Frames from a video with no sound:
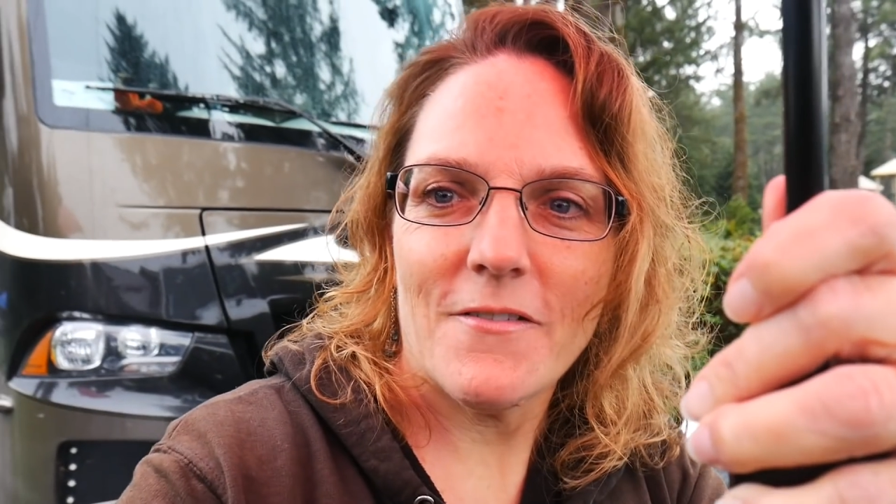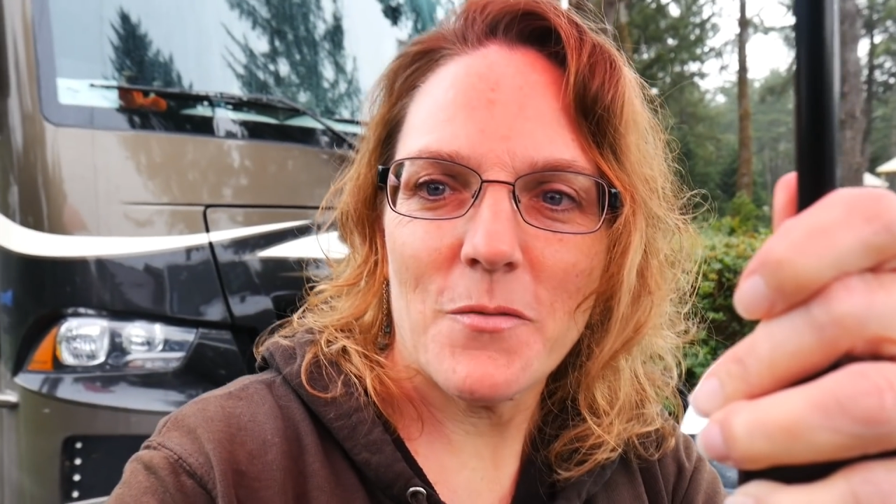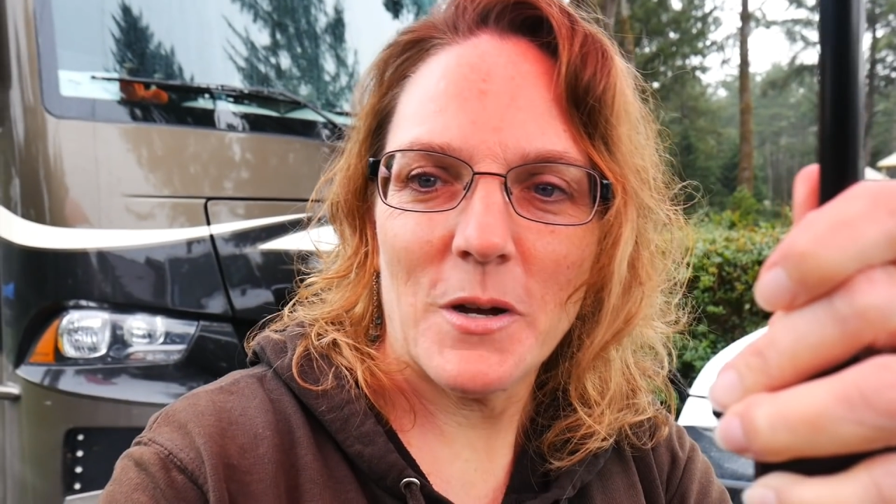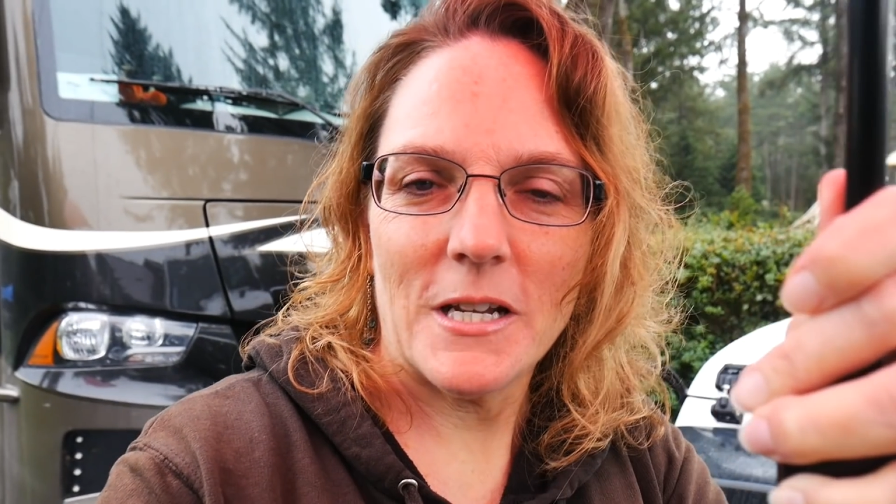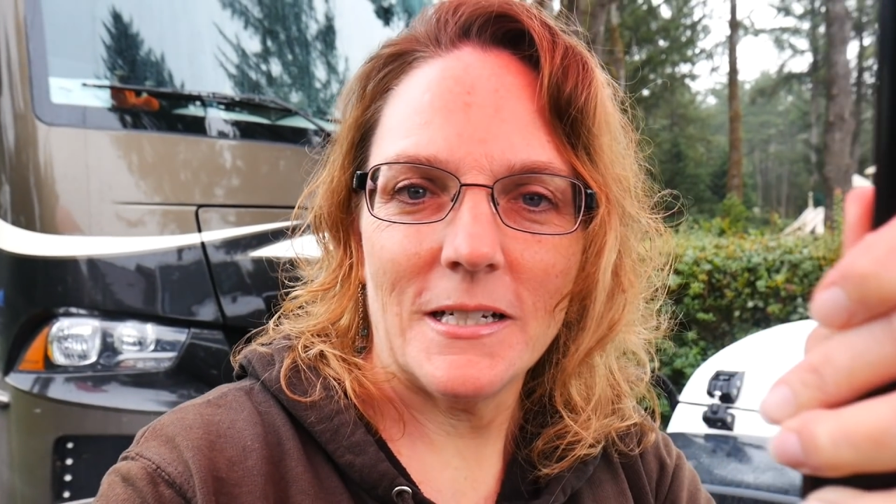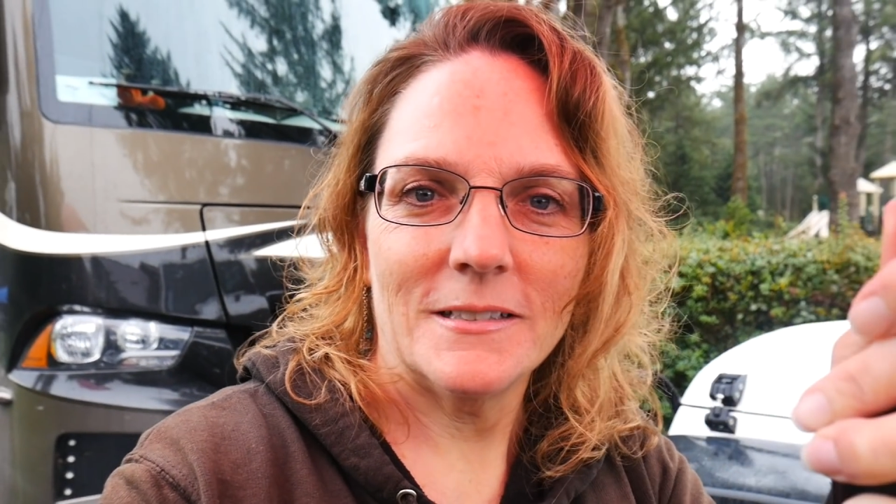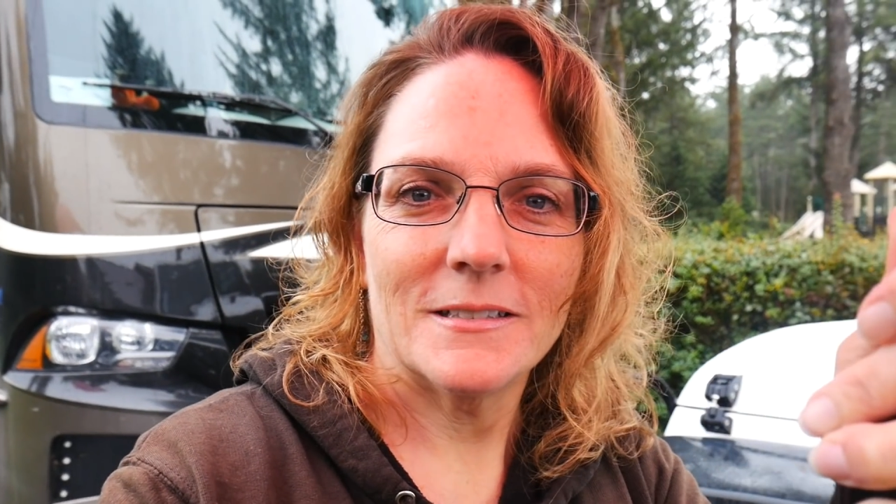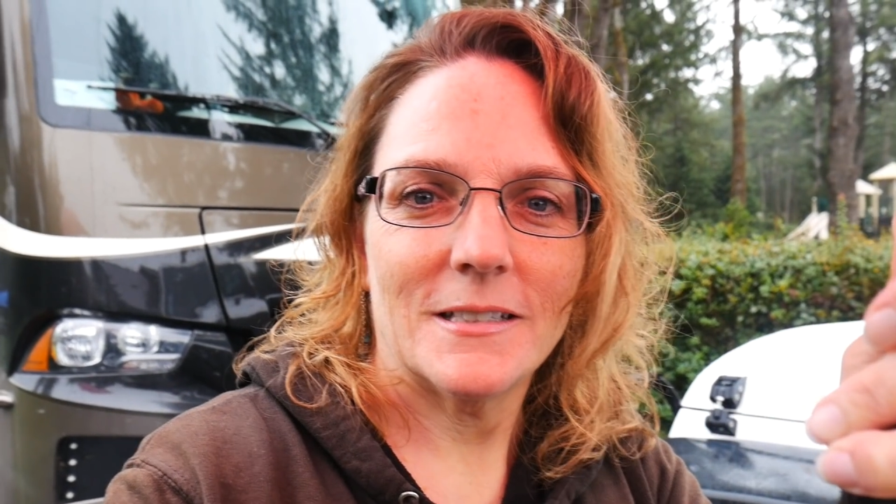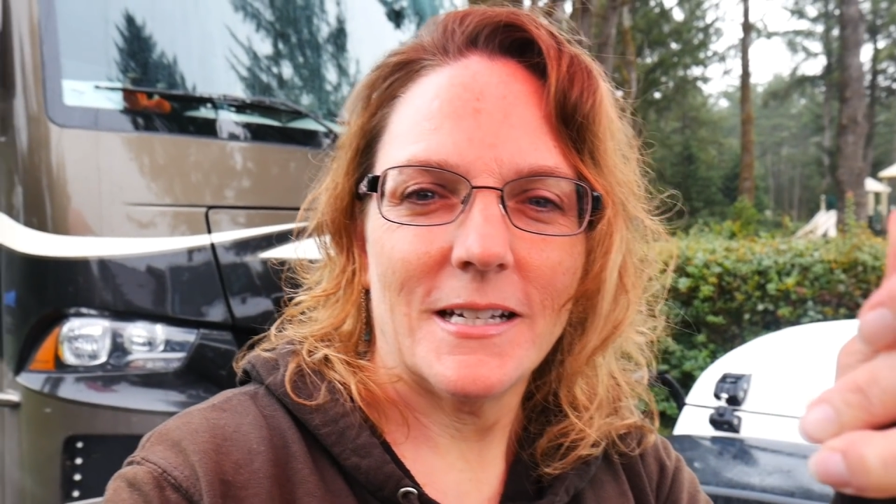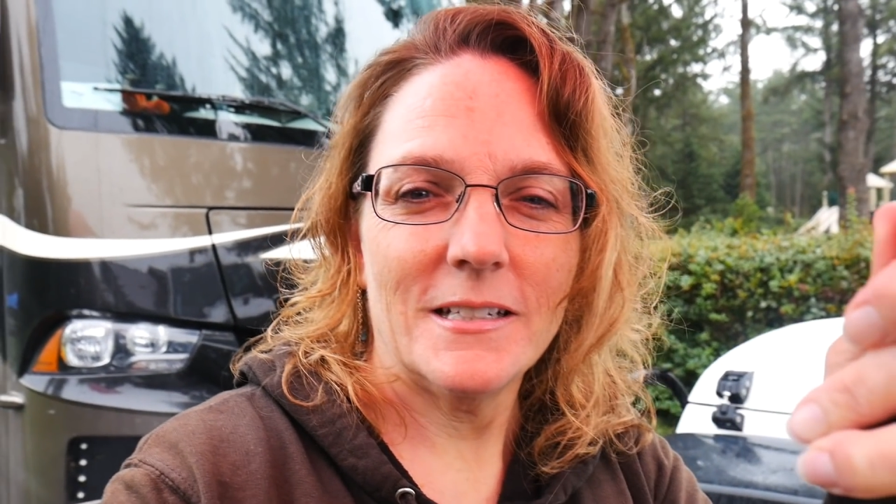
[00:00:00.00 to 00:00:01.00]
everybody,
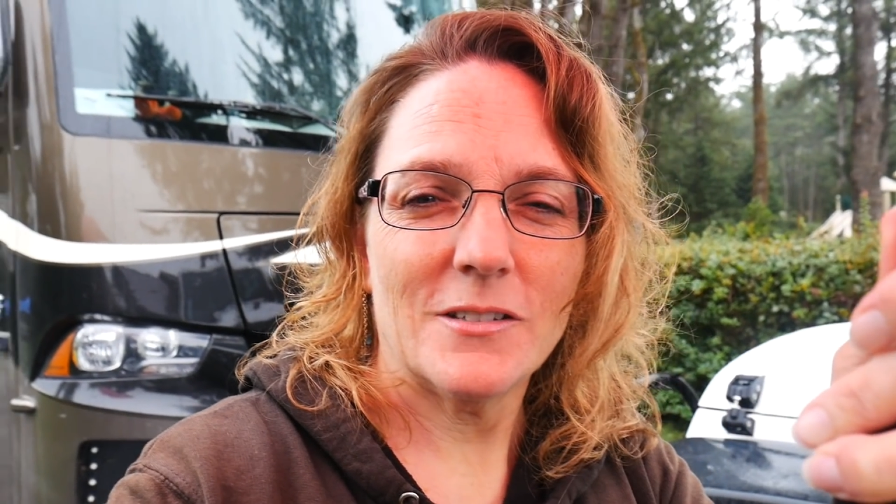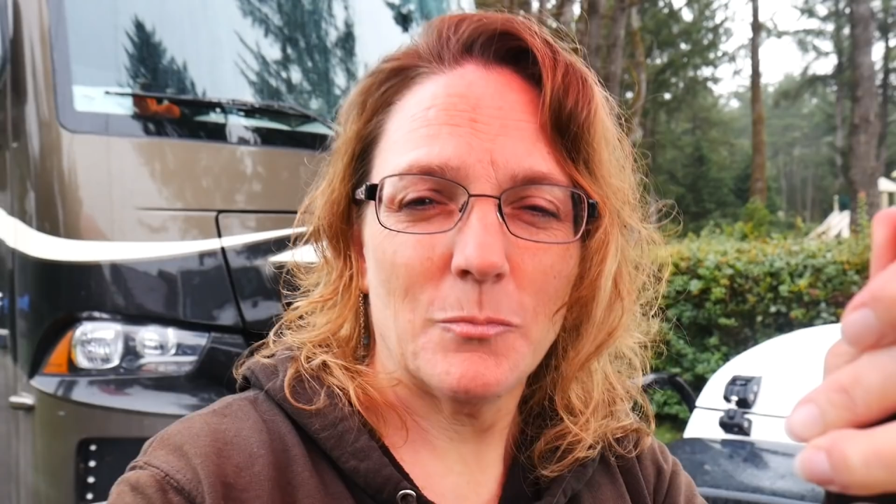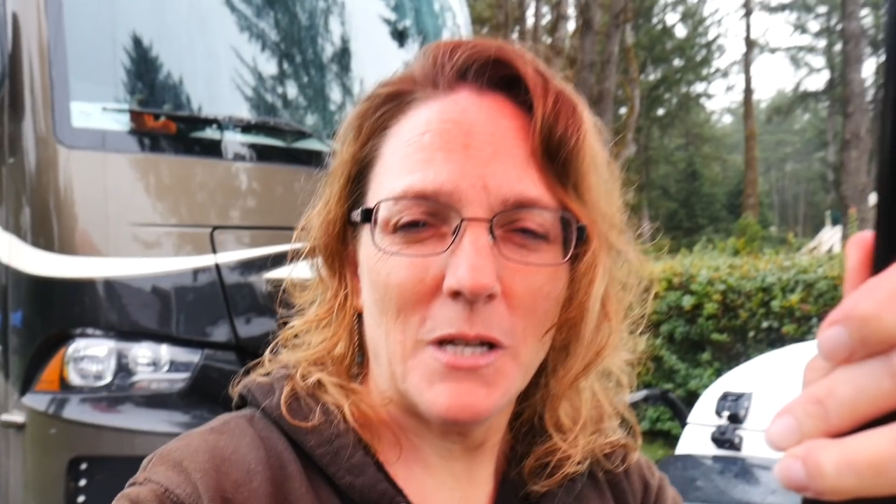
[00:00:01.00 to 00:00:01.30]
it's